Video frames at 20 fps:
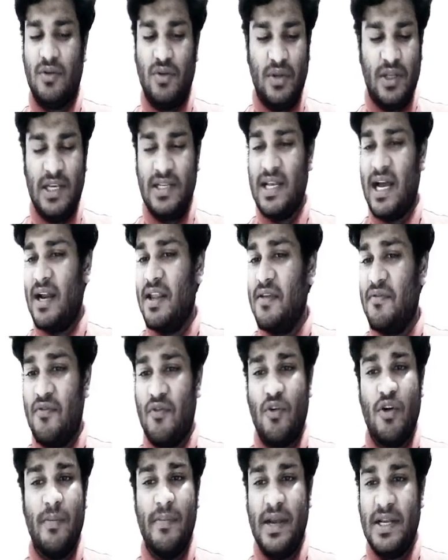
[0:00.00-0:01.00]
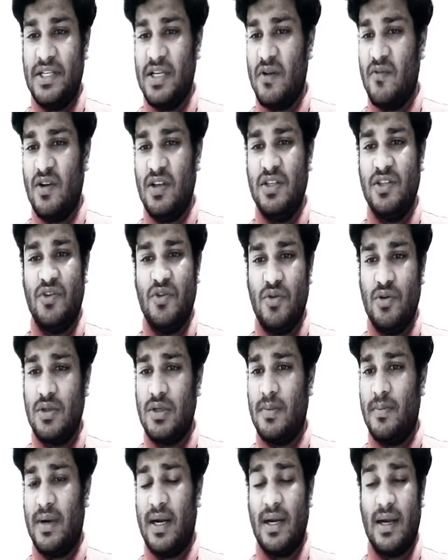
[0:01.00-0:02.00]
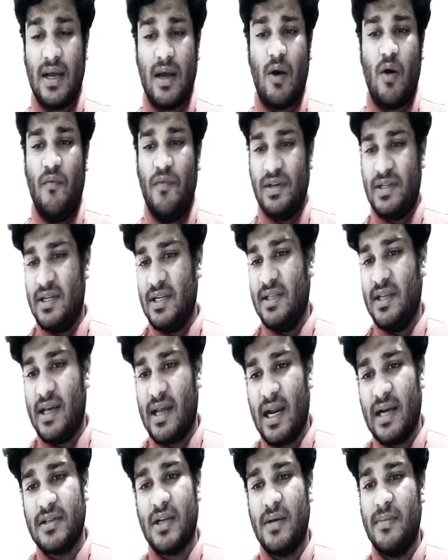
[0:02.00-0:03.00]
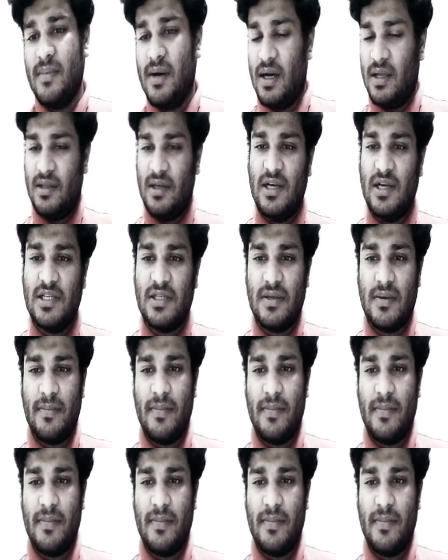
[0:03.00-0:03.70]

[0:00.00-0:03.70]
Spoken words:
So these are the four major ones used, but obviously there are some others.